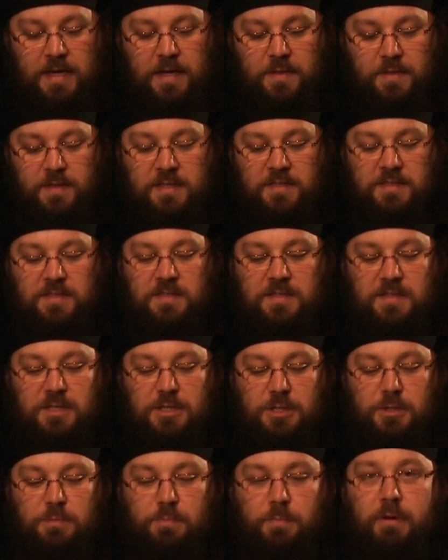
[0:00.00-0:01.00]
This is the
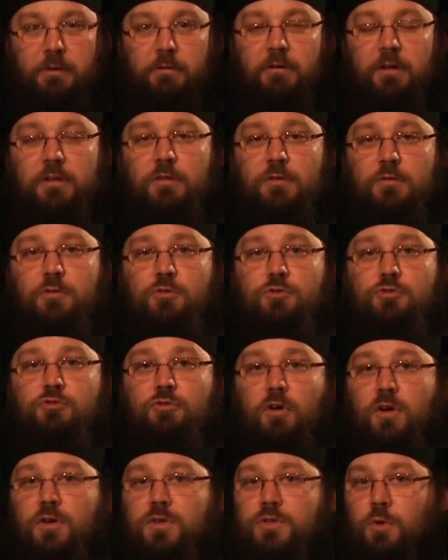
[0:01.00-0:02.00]
Spirit who
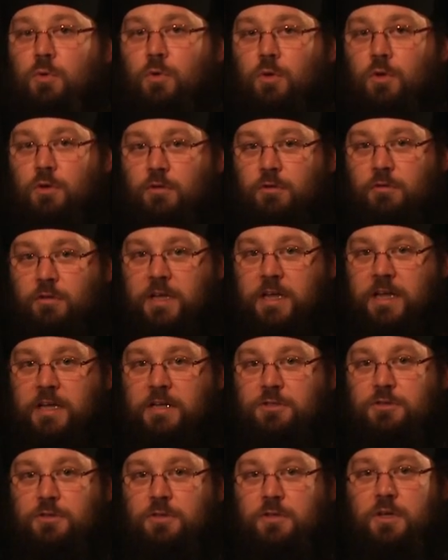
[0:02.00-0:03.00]
draws all
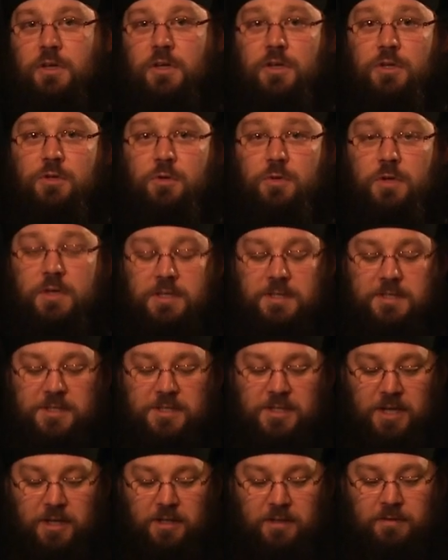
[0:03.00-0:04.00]
creation to His
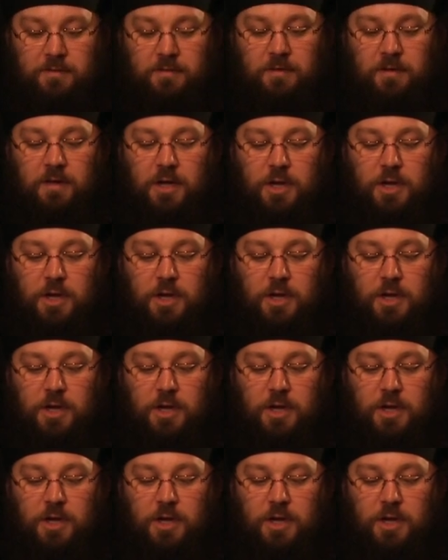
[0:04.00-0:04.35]
Son,